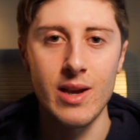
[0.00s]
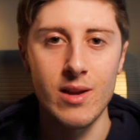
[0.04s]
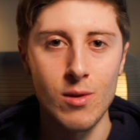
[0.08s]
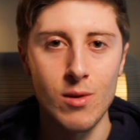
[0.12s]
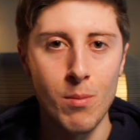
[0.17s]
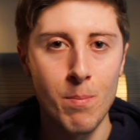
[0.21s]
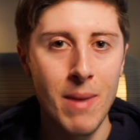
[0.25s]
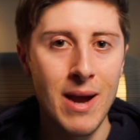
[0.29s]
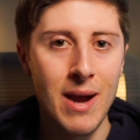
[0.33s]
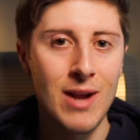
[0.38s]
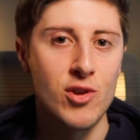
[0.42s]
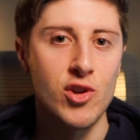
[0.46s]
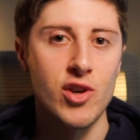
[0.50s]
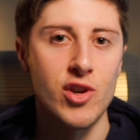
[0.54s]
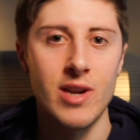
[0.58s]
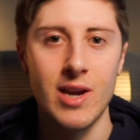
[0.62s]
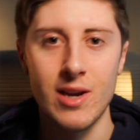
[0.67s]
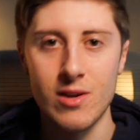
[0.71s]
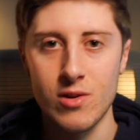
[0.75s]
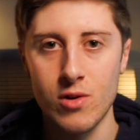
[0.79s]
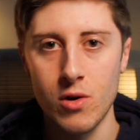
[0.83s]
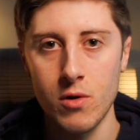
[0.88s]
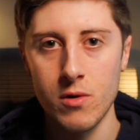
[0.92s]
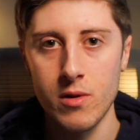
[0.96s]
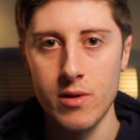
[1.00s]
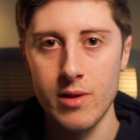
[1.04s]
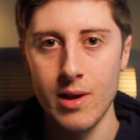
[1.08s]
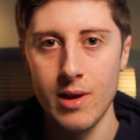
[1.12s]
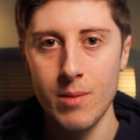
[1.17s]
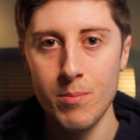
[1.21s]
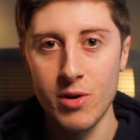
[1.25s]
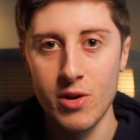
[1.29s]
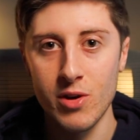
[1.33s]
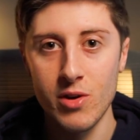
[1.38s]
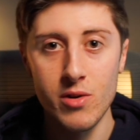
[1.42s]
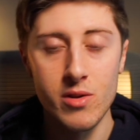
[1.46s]
to batching our content
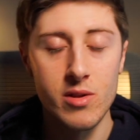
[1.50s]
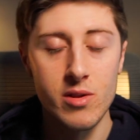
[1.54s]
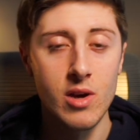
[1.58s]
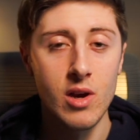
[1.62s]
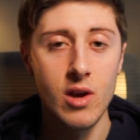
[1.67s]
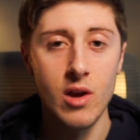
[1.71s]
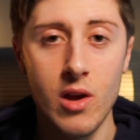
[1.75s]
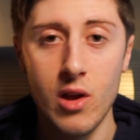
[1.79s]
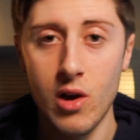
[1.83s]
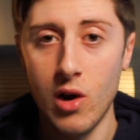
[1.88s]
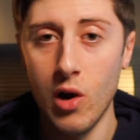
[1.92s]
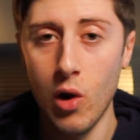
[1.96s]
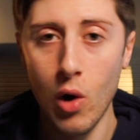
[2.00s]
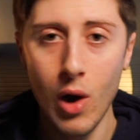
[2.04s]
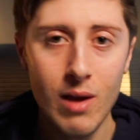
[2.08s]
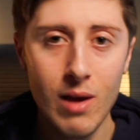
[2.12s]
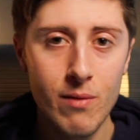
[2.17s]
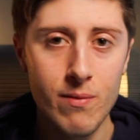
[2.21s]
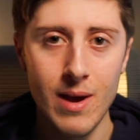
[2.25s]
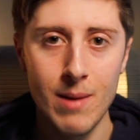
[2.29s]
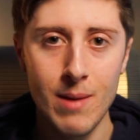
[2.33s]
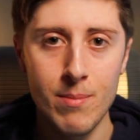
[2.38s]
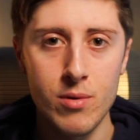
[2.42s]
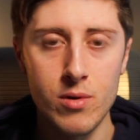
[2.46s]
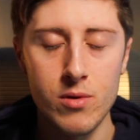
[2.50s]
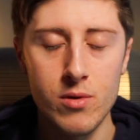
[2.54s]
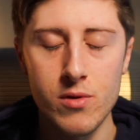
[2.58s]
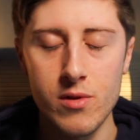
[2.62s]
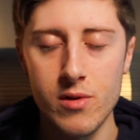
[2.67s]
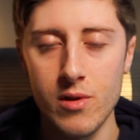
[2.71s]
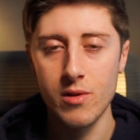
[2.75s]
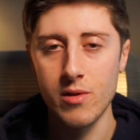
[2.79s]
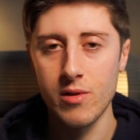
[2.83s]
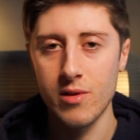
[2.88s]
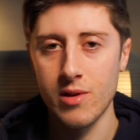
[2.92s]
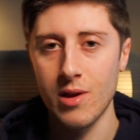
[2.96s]
because life happens
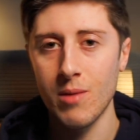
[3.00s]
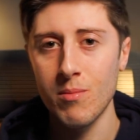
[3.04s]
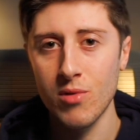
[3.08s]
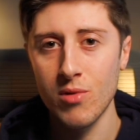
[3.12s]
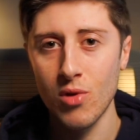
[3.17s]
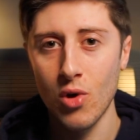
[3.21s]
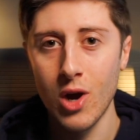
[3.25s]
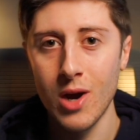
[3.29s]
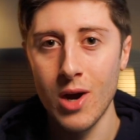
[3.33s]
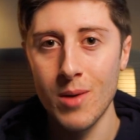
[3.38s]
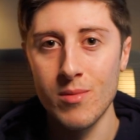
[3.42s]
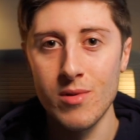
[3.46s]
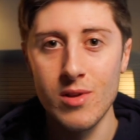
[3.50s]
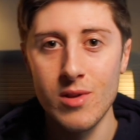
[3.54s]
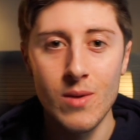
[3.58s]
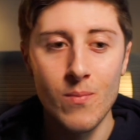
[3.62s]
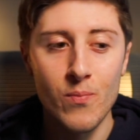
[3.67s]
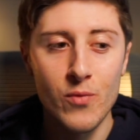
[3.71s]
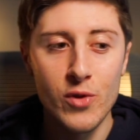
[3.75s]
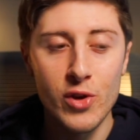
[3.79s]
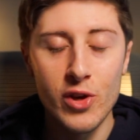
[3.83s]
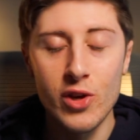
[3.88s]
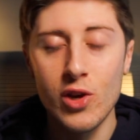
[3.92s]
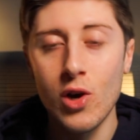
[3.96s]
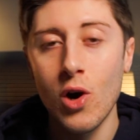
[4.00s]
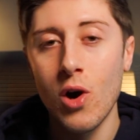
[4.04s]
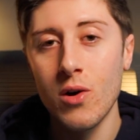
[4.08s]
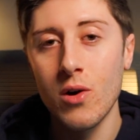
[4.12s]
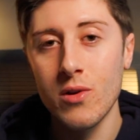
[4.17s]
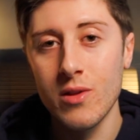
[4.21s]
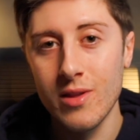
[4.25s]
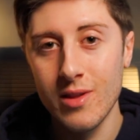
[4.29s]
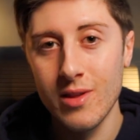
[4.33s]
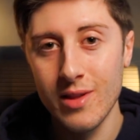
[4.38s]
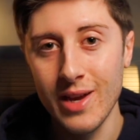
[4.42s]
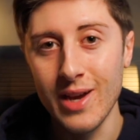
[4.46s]
and sometimes you can't
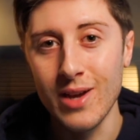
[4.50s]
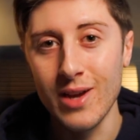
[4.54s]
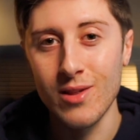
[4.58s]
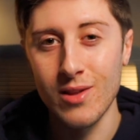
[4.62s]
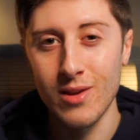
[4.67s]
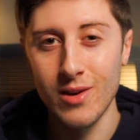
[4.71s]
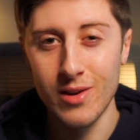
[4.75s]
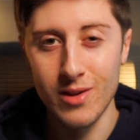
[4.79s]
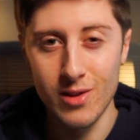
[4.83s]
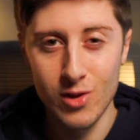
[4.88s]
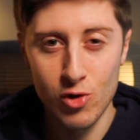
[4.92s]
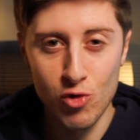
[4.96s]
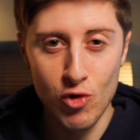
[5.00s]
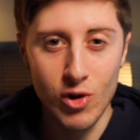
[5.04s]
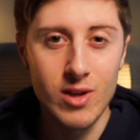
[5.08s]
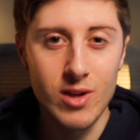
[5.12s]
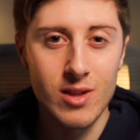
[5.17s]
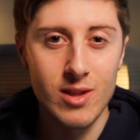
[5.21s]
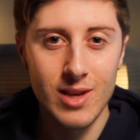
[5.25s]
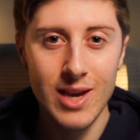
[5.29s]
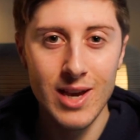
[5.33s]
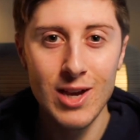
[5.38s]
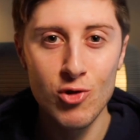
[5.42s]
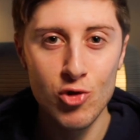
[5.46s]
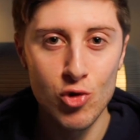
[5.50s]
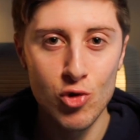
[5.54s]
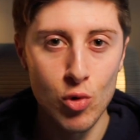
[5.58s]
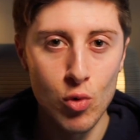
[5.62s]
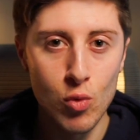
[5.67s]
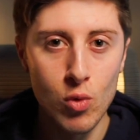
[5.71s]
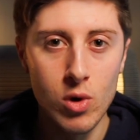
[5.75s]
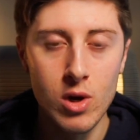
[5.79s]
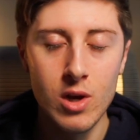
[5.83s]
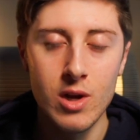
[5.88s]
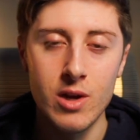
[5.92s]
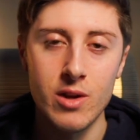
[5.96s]
stick to the strict
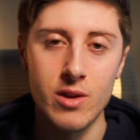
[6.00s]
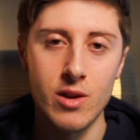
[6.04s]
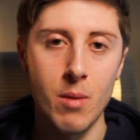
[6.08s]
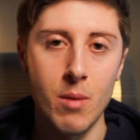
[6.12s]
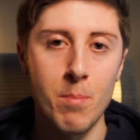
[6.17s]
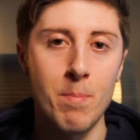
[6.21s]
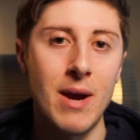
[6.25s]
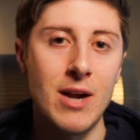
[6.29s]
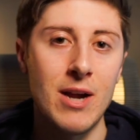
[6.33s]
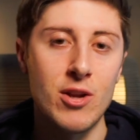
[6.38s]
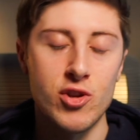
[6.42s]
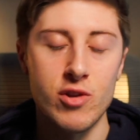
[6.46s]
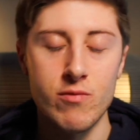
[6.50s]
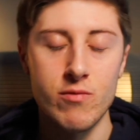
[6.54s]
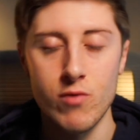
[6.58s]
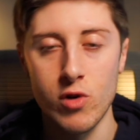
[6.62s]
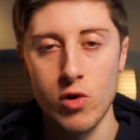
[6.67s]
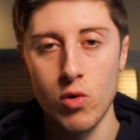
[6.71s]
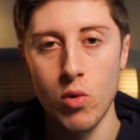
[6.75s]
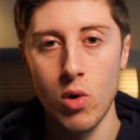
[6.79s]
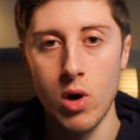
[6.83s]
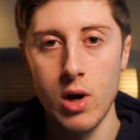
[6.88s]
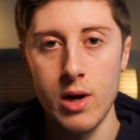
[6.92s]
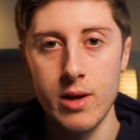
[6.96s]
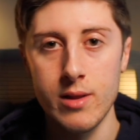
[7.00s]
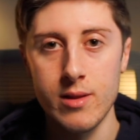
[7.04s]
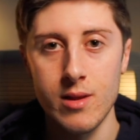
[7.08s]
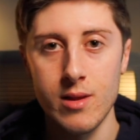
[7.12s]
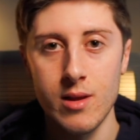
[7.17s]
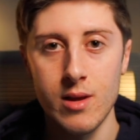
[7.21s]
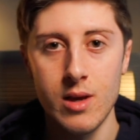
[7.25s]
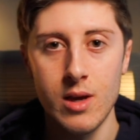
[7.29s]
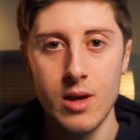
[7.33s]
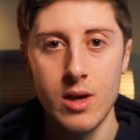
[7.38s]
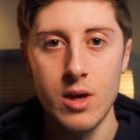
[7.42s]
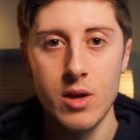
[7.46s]
schedule that batching requires.
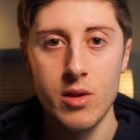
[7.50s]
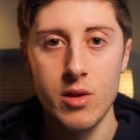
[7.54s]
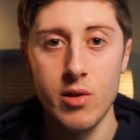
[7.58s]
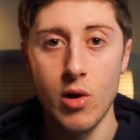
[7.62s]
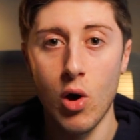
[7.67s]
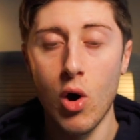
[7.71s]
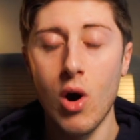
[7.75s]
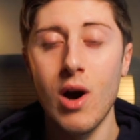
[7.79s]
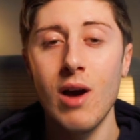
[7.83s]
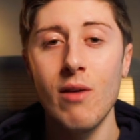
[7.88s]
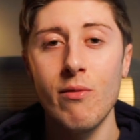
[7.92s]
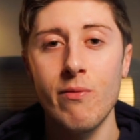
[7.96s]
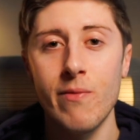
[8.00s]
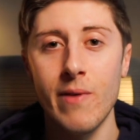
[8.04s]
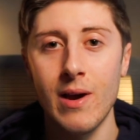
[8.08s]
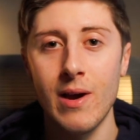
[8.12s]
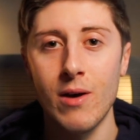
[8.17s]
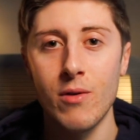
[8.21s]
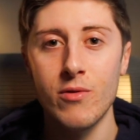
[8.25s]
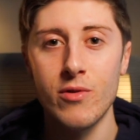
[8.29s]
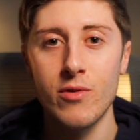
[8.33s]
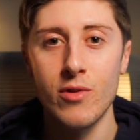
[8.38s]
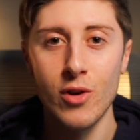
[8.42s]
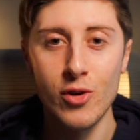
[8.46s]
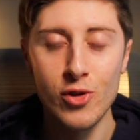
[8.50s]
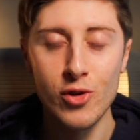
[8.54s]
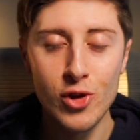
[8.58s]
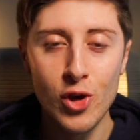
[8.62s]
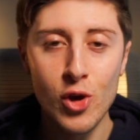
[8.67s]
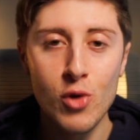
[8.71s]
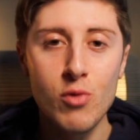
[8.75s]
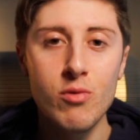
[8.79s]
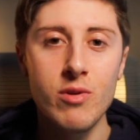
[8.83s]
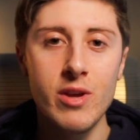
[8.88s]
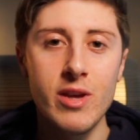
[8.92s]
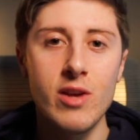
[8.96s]
So I found a
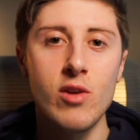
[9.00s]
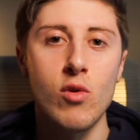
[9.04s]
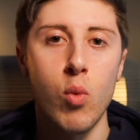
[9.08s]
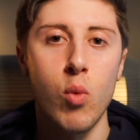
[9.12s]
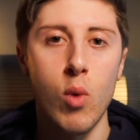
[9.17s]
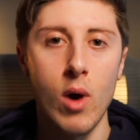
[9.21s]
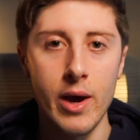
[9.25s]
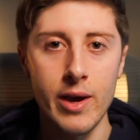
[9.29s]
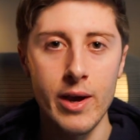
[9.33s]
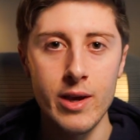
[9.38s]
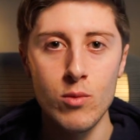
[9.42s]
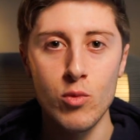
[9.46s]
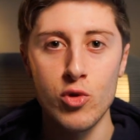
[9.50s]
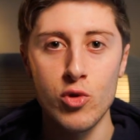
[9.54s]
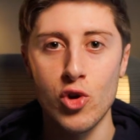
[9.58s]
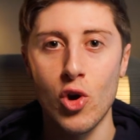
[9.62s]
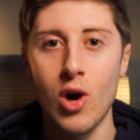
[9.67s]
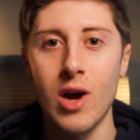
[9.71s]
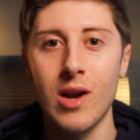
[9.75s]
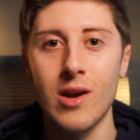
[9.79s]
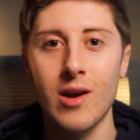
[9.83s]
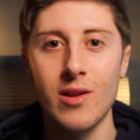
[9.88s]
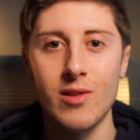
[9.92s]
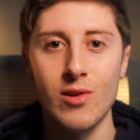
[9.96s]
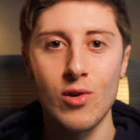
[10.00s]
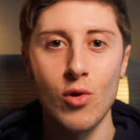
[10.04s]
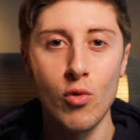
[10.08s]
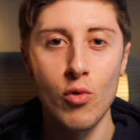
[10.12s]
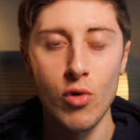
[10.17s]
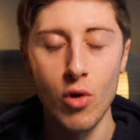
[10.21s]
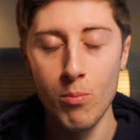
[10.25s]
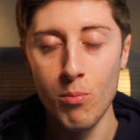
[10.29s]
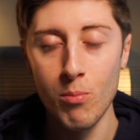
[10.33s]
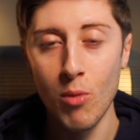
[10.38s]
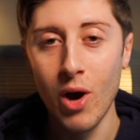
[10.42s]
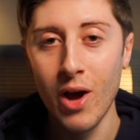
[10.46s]
unique way, which I like to call
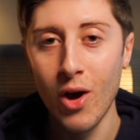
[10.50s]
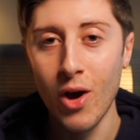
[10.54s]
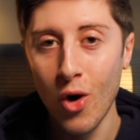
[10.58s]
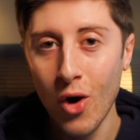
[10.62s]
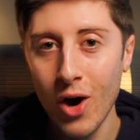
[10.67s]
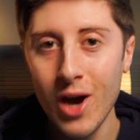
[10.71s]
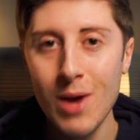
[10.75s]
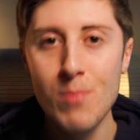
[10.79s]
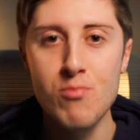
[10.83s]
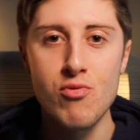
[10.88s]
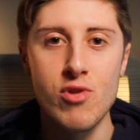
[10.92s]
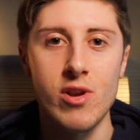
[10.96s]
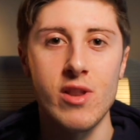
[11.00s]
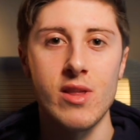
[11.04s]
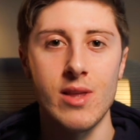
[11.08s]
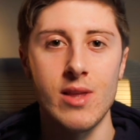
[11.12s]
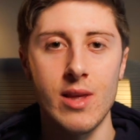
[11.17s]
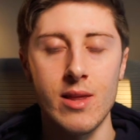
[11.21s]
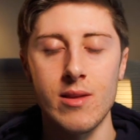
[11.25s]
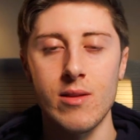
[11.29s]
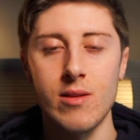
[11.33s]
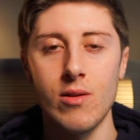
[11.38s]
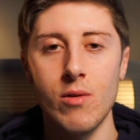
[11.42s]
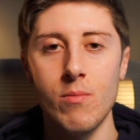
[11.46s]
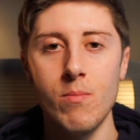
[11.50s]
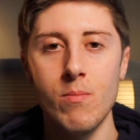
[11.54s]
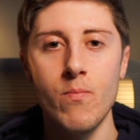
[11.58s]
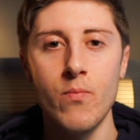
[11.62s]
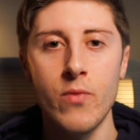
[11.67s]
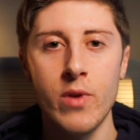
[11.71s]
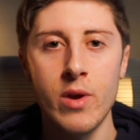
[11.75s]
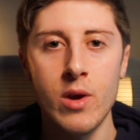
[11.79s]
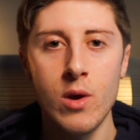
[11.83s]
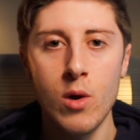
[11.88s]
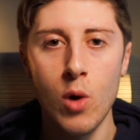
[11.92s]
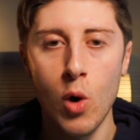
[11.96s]
it my hybrid system
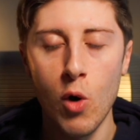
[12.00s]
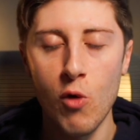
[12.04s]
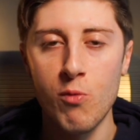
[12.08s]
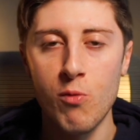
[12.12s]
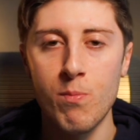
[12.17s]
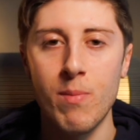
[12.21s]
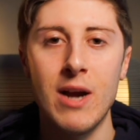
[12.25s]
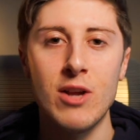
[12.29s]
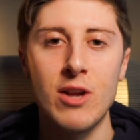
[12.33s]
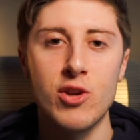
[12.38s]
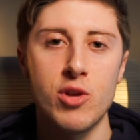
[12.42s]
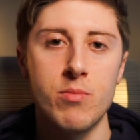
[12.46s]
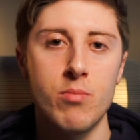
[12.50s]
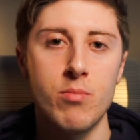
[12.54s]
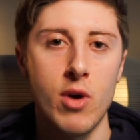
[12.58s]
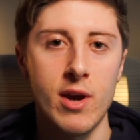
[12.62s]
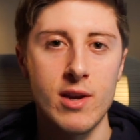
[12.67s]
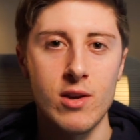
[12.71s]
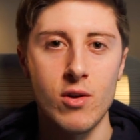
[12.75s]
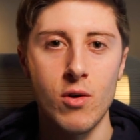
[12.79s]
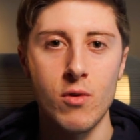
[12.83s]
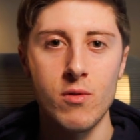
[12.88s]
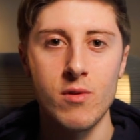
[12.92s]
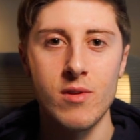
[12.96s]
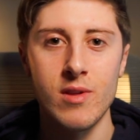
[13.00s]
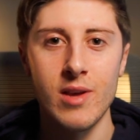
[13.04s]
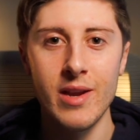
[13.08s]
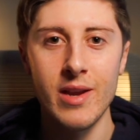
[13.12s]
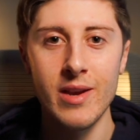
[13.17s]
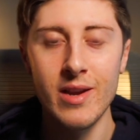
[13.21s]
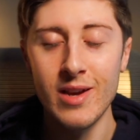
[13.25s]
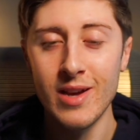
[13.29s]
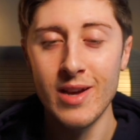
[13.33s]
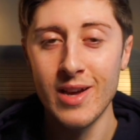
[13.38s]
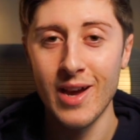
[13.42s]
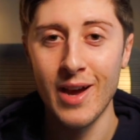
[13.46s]
of batching my content,
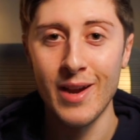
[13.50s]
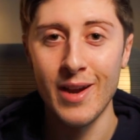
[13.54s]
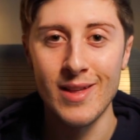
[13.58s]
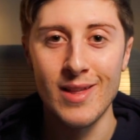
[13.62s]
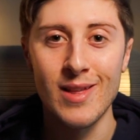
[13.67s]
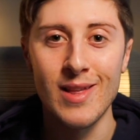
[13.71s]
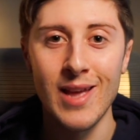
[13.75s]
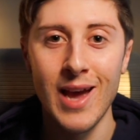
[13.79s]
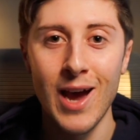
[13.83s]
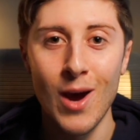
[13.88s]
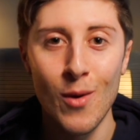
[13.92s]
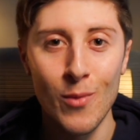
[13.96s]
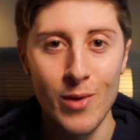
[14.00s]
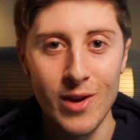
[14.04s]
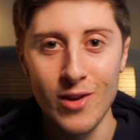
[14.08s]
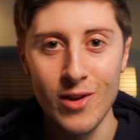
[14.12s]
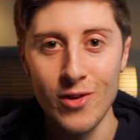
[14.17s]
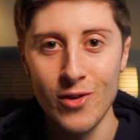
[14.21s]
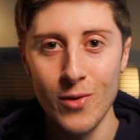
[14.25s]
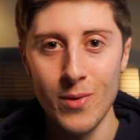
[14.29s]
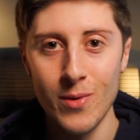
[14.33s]
and this is how we can do